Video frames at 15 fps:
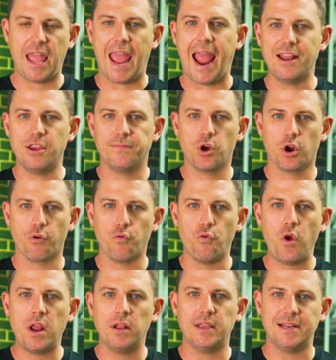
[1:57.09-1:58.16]
and you've got a
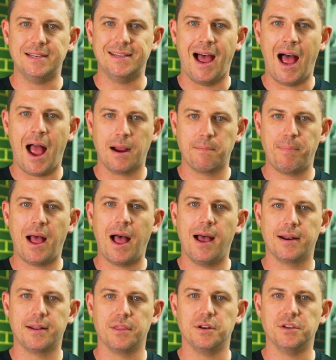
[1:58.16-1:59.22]
really dark
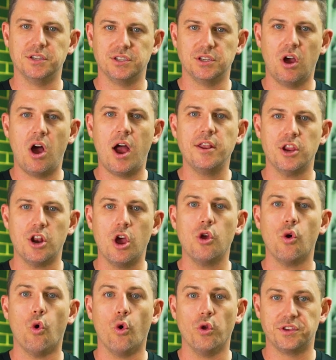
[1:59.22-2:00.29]
part of the design, you know,
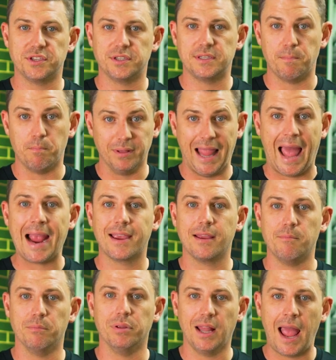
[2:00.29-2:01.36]
or it's black
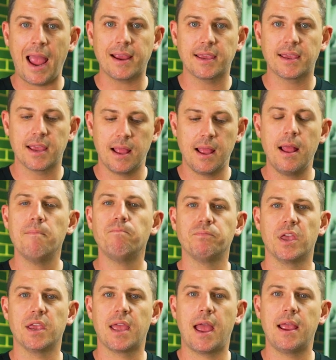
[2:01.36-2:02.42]
and black,
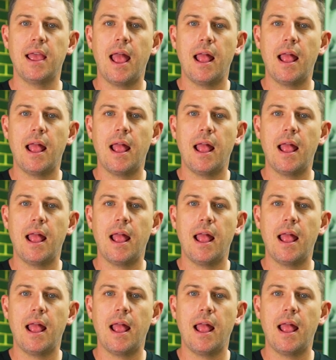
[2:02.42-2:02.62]
okay,